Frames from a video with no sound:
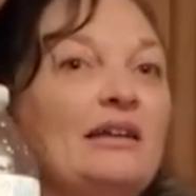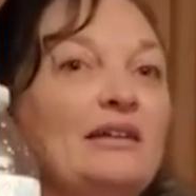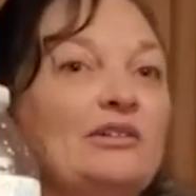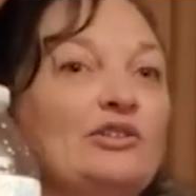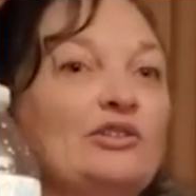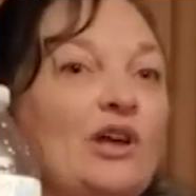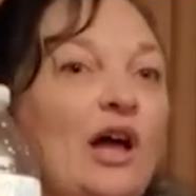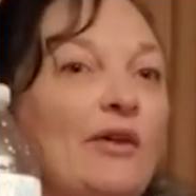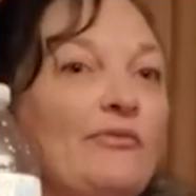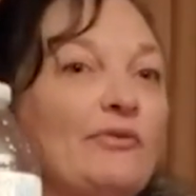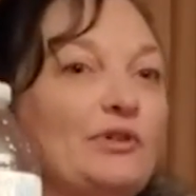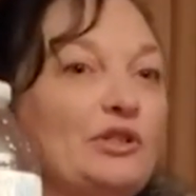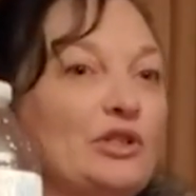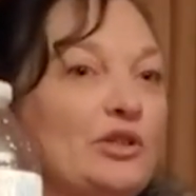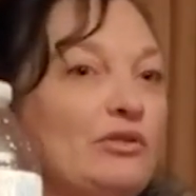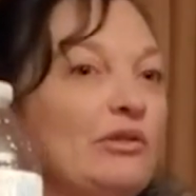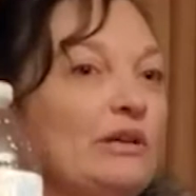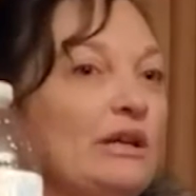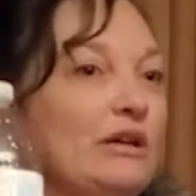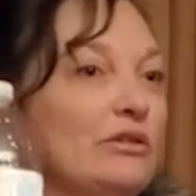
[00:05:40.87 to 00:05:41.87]
a shop for
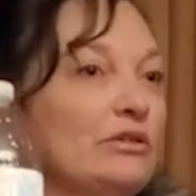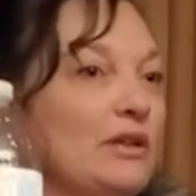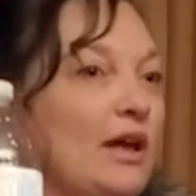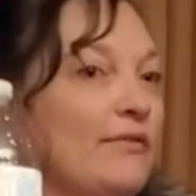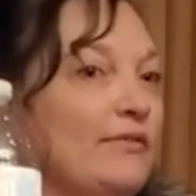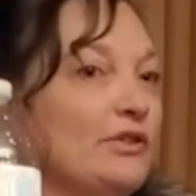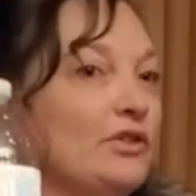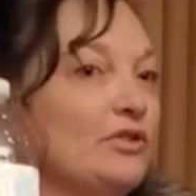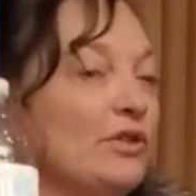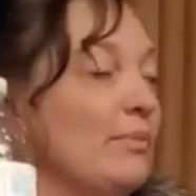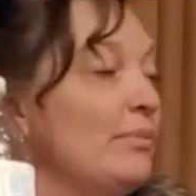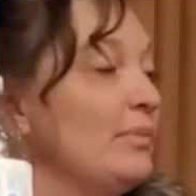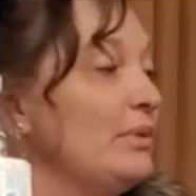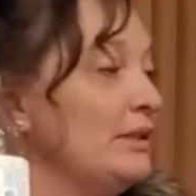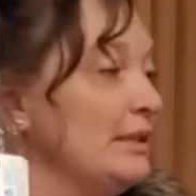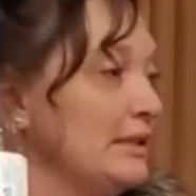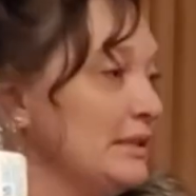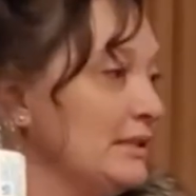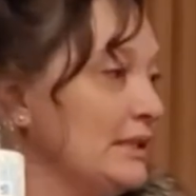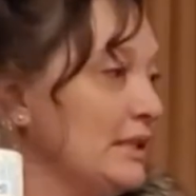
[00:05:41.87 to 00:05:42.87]
2 years off of Trumbull
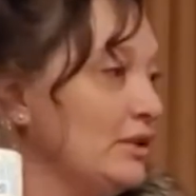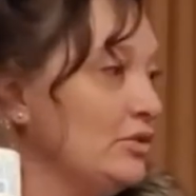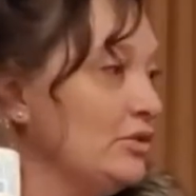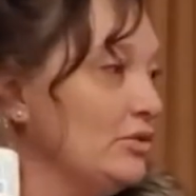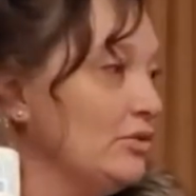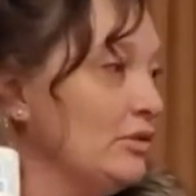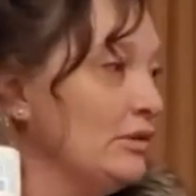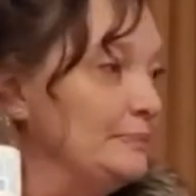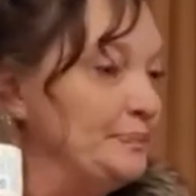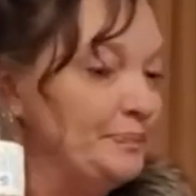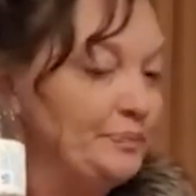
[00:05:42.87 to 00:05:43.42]
and Central.